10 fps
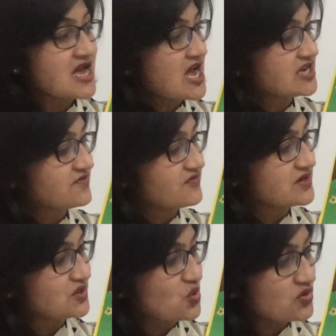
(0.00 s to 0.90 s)
And if we
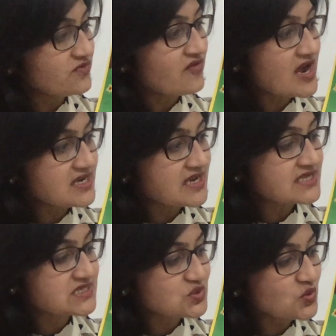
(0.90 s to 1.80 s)
don't find
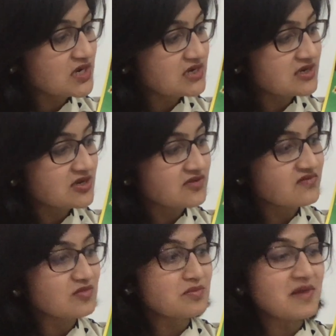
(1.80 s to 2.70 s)
nuts to eat,
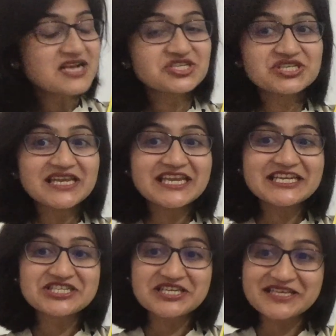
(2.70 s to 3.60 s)
we munch
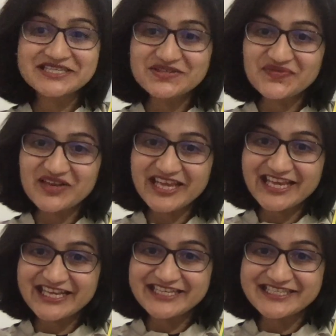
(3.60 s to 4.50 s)
each other's
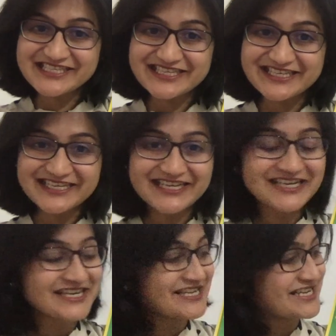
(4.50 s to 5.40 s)
fleas.
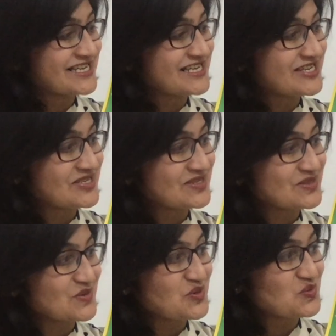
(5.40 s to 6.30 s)
So
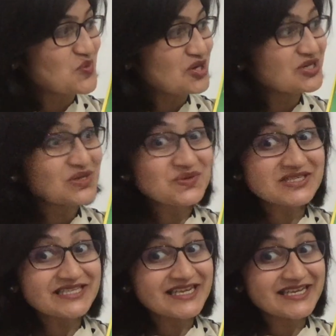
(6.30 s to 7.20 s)
what do you
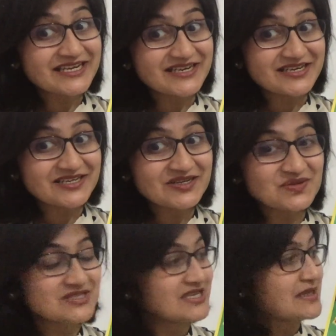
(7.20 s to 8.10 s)
see here? You
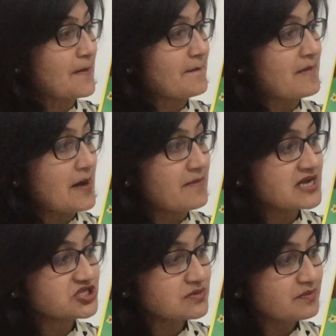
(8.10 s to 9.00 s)
see the mama
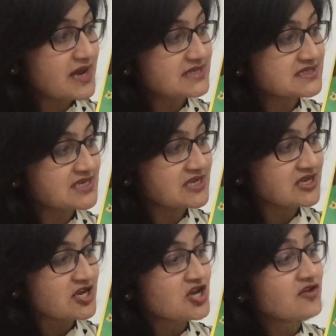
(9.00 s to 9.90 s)
chimpanzee
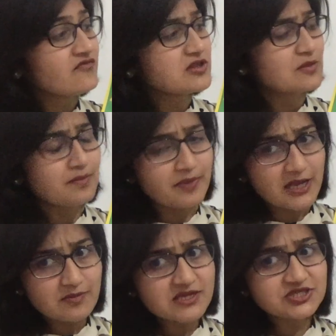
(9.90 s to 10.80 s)
with the
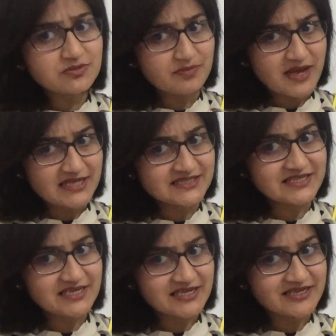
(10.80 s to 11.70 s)
baby
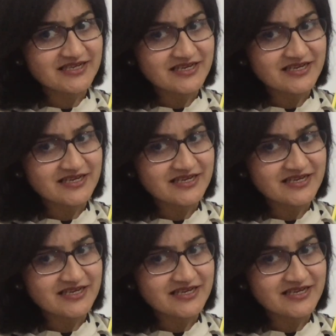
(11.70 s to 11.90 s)
chimpanzee.